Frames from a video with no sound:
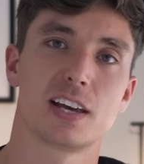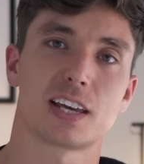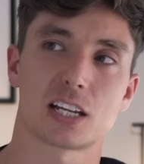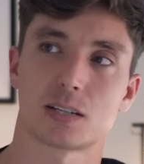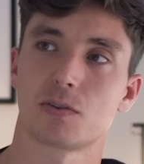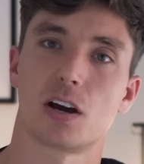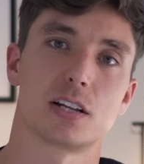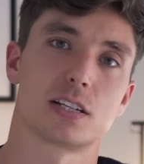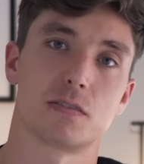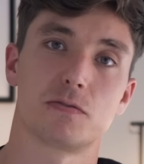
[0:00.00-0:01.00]
Get some
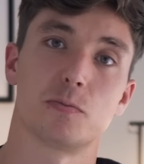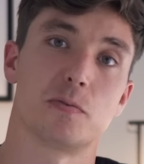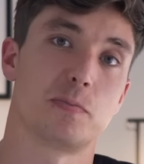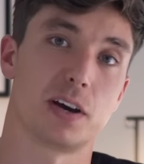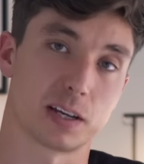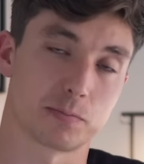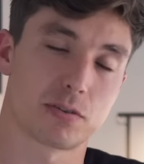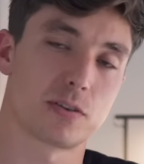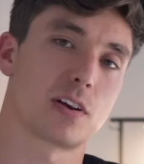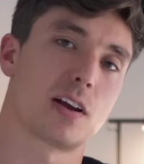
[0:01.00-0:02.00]
guidance in the form of buying a
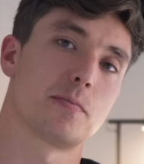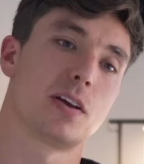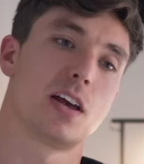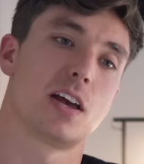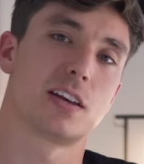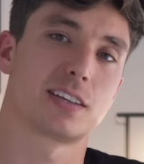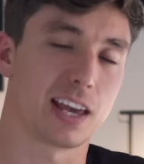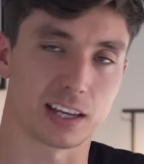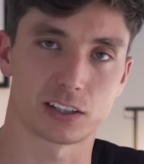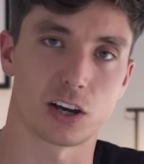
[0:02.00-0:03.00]
program,
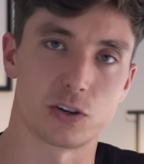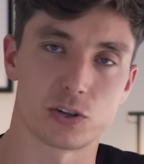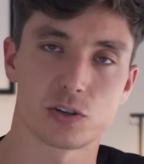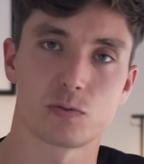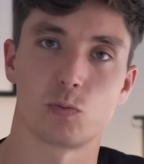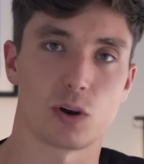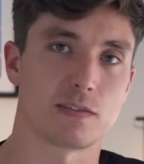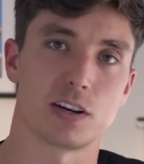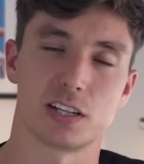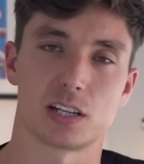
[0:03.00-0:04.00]
getting a coach,
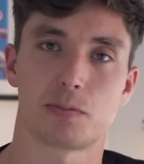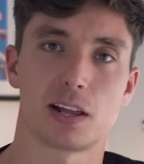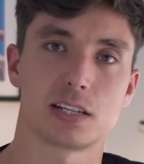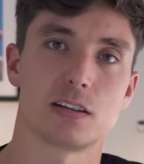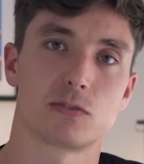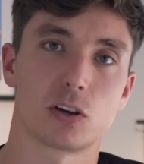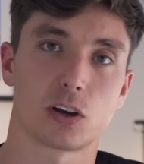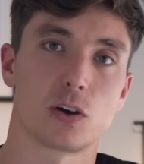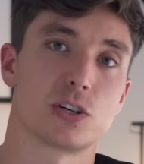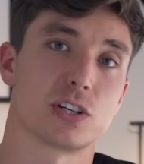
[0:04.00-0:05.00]
whatever it is. There's plenty of good
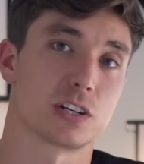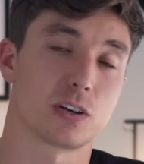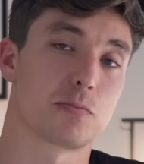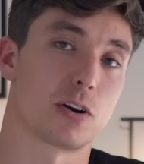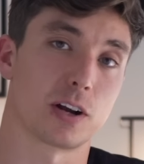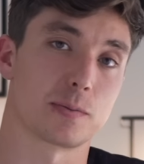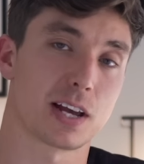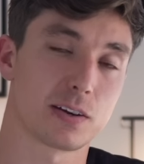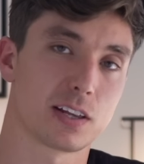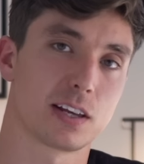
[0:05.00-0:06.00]
coaches and good programs
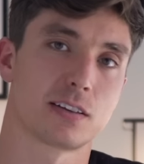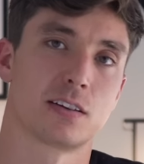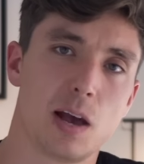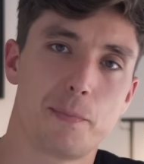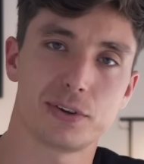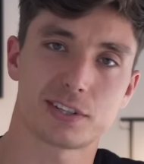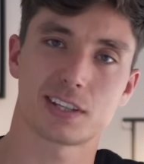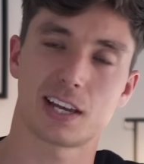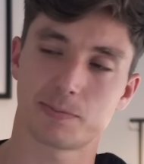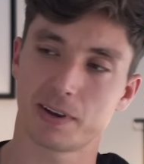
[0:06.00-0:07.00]
out there. But
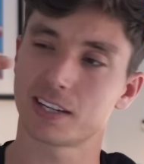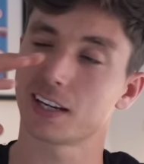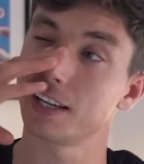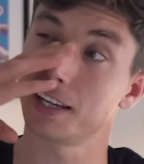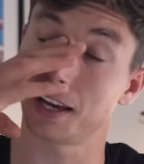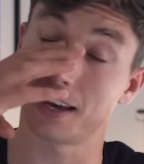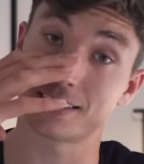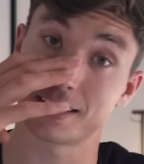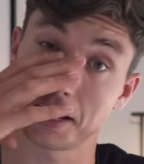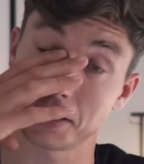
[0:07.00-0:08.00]
that is basically uh,
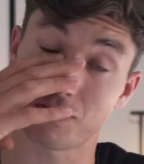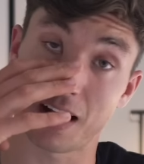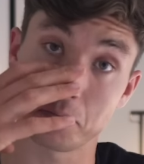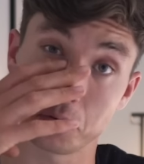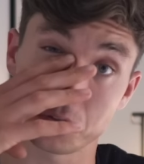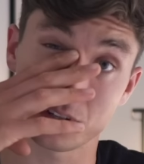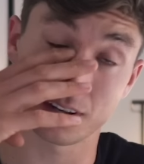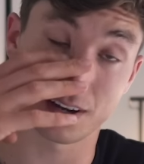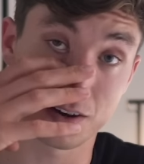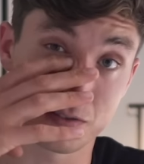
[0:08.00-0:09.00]
today's rambles
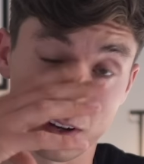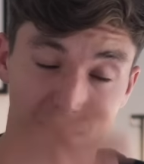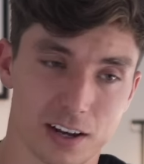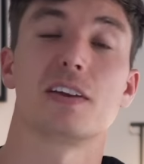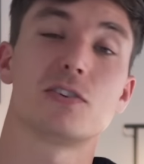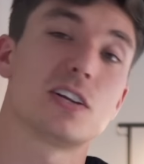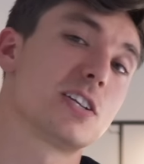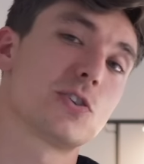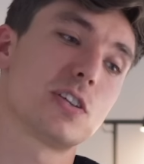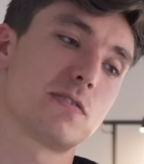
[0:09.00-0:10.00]
over. If you did
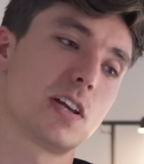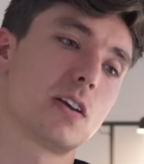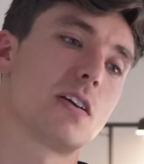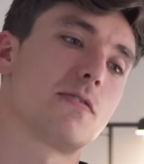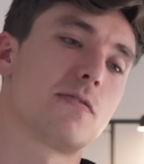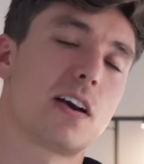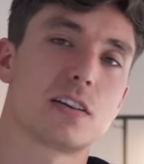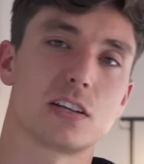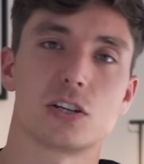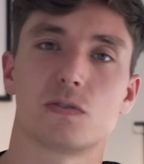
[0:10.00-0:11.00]
enjoy this video, if you found
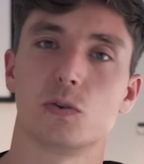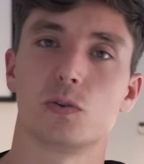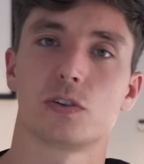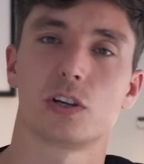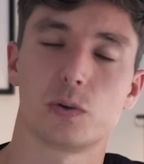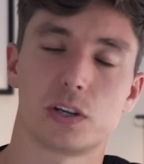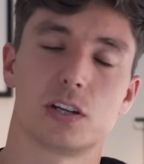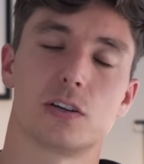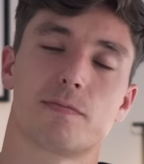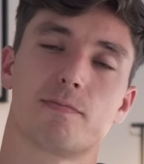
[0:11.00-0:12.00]
it useful, you know what you can
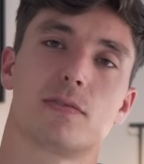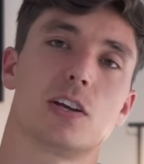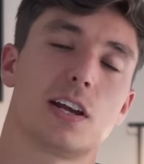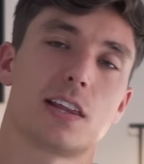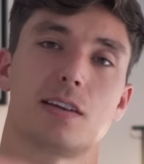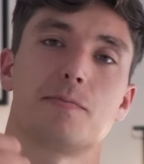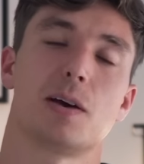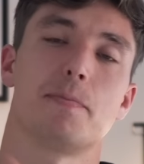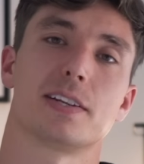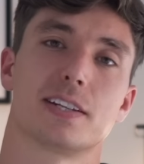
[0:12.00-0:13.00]
do. You can hit the thumbs
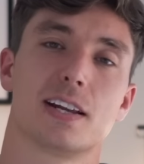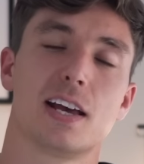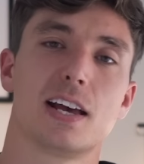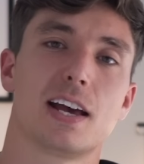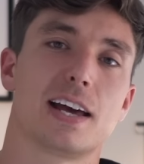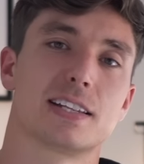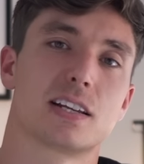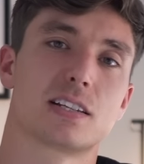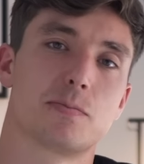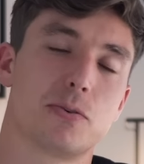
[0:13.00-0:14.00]
up button and
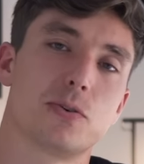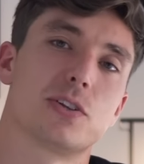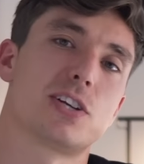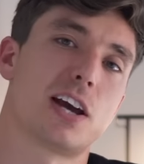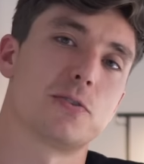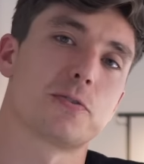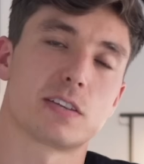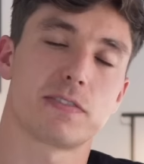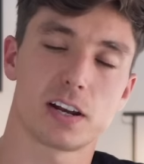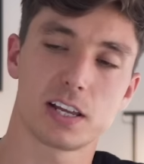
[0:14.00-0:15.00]
support the channel.
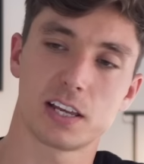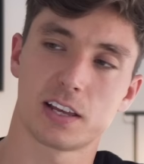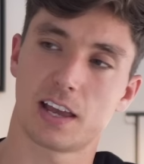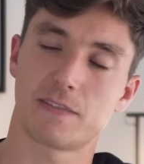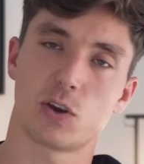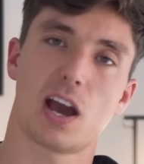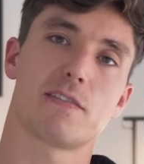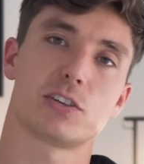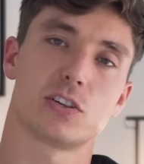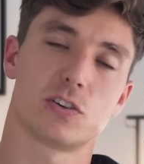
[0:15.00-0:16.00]
Just finally, if you
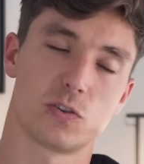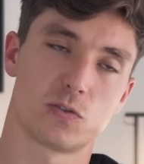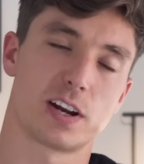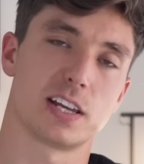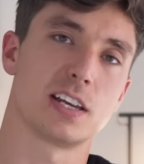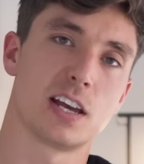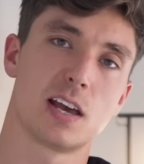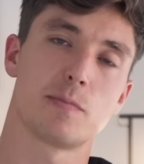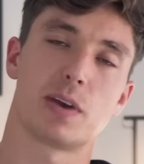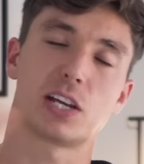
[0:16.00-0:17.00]
haven't already,
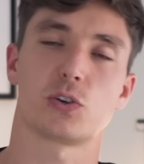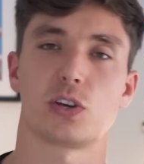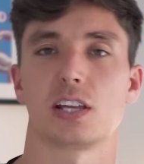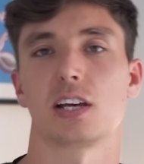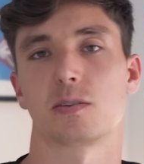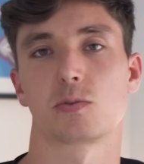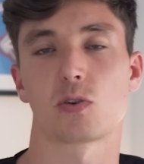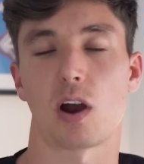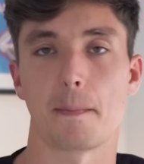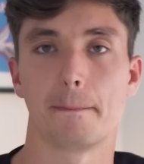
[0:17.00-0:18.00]
make sure you hit that
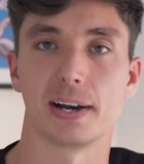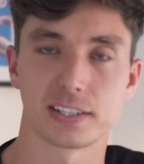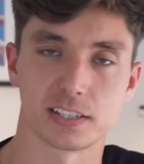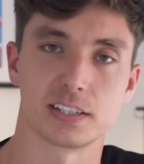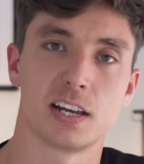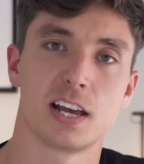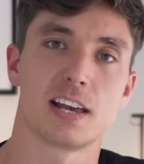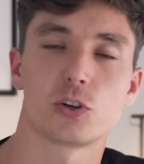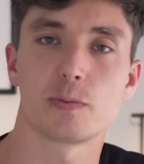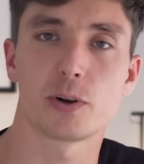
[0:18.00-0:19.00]
subscribe button.
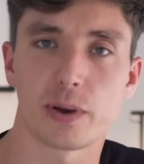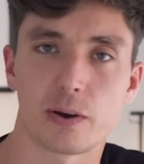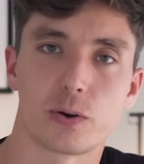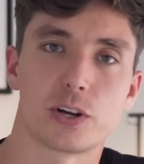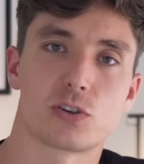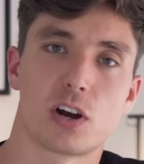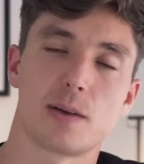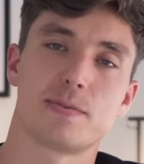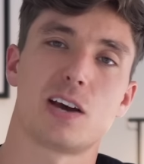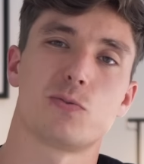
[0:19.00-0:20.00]
Join the Bodyweight Warrior
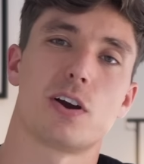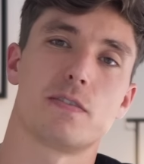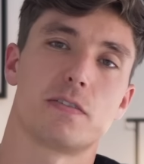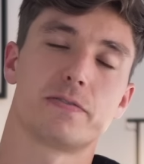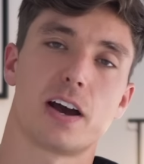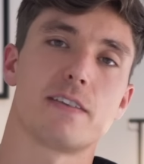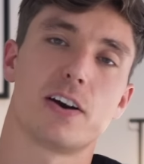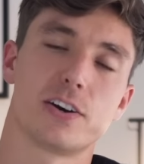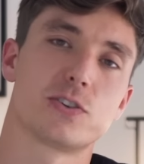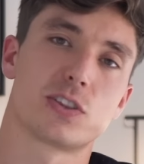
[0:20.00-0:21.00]
Tribe now. We're over five
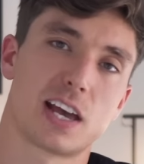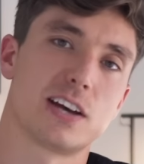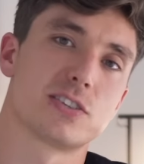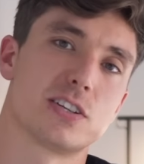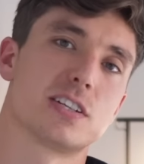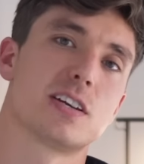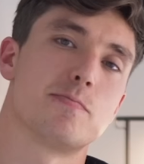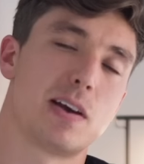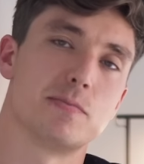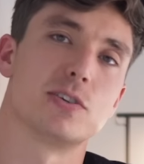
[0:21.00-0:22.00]
hundred thousand
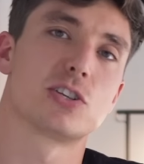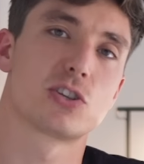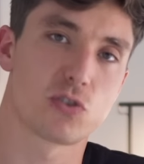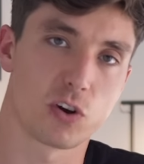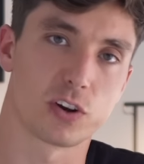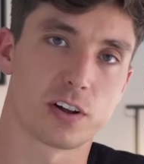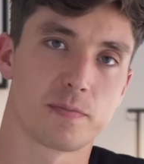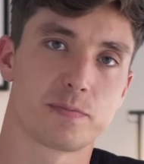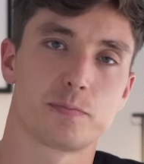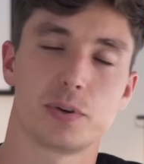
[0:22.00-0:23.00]
members strong.
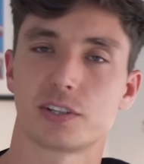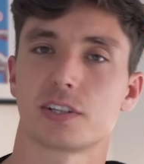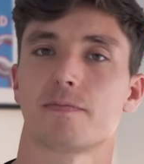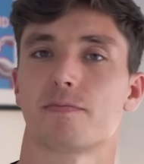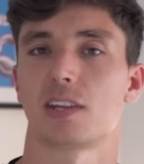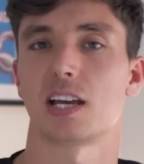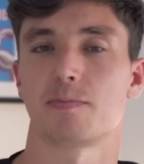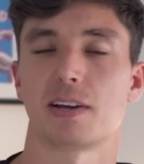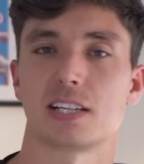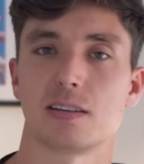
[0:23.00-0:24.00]
But that has
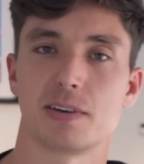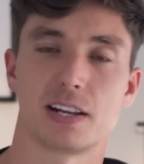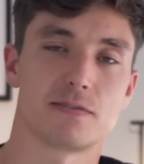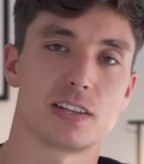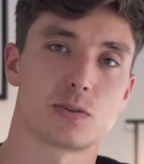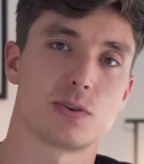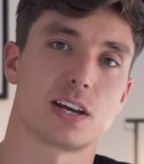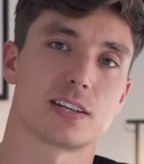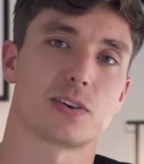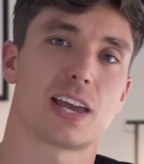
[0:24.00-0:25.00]
basically been it for this week,
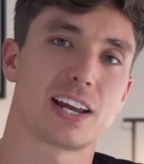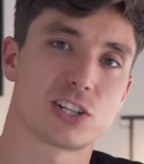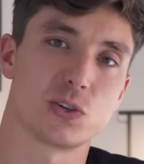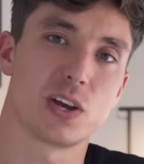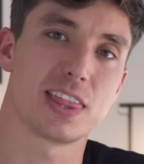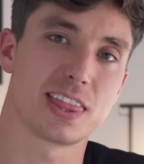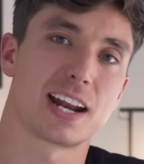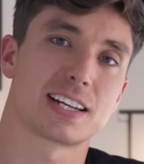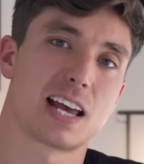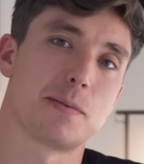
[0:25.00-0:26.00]
guys. I'll catch you in the
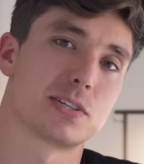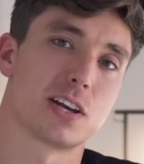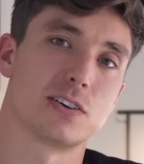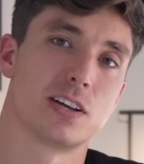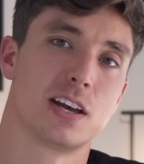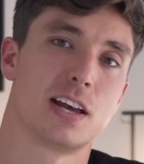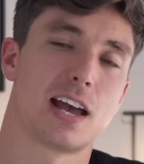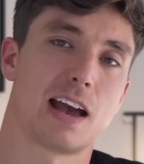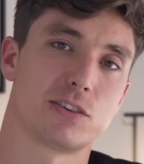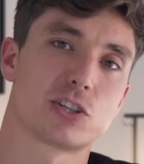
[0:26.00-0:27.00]
next episode.
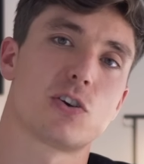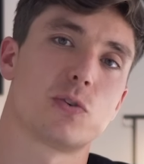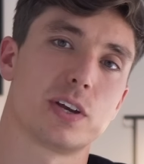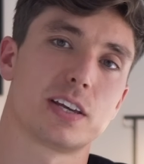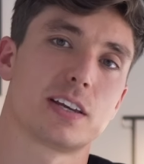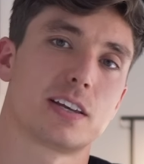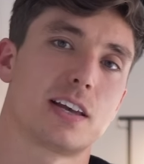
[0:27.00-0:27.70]
Have a strong week.